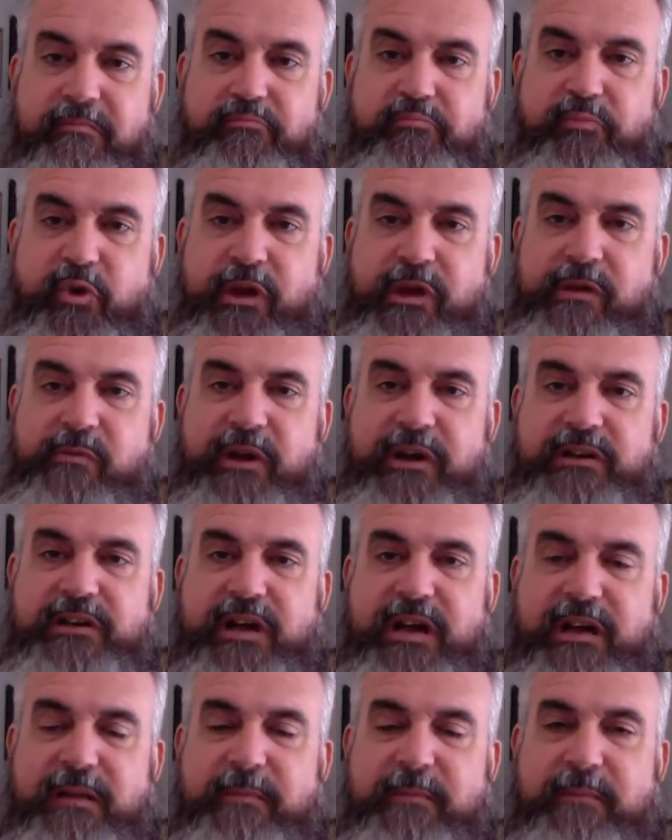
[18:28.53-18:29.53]
Boy, you want to
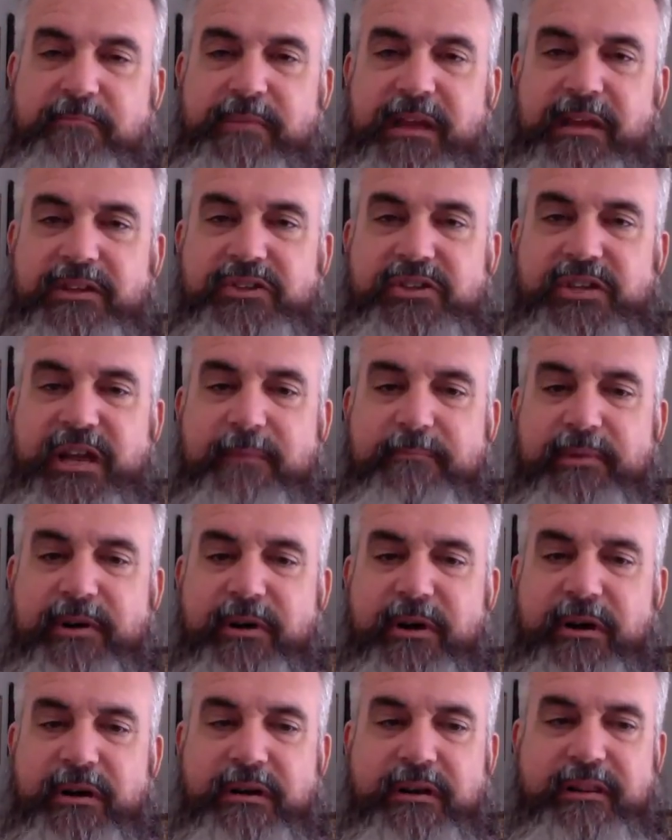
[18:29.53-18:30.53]
talk about being set
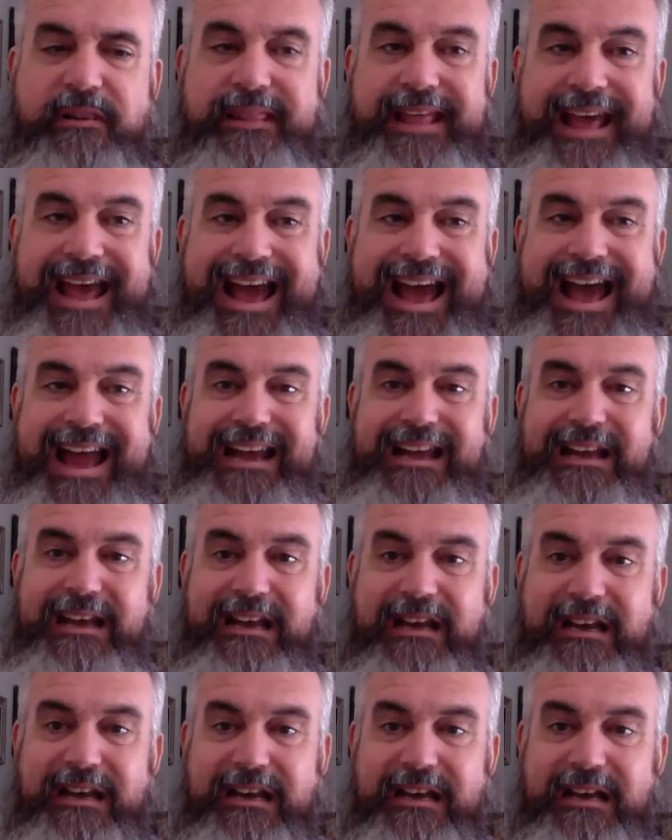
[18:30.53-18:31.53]
apart. That
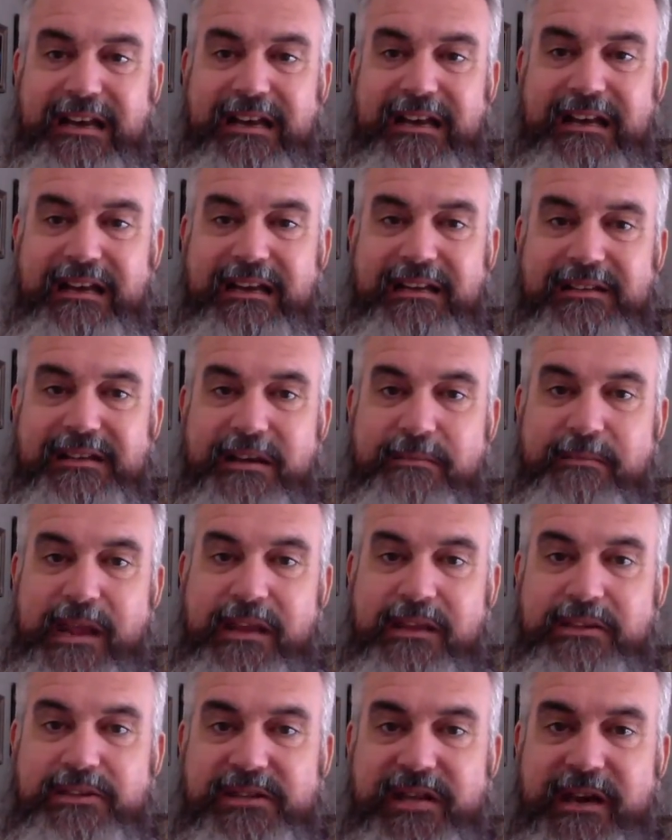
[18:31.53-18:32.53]
is going to
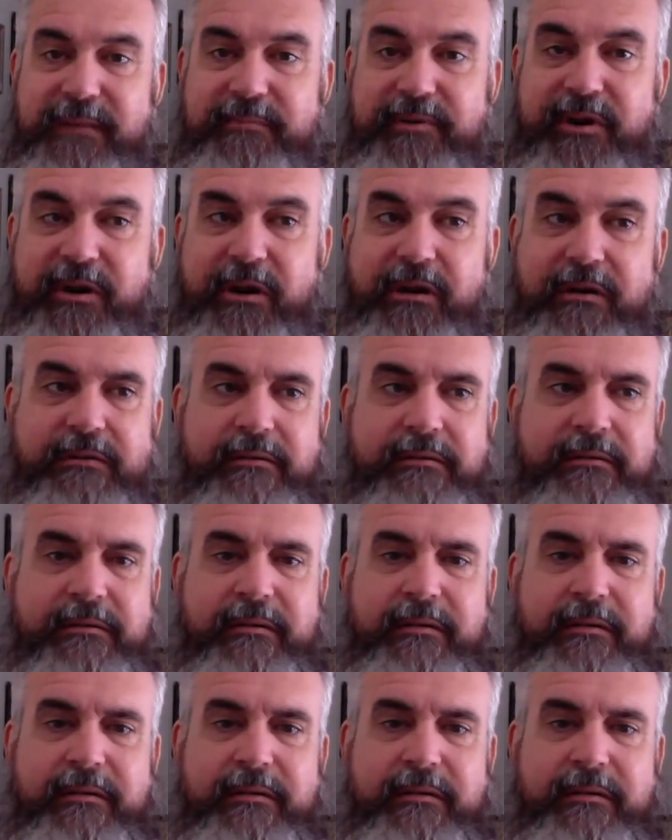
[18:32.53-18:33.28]
make you set apart.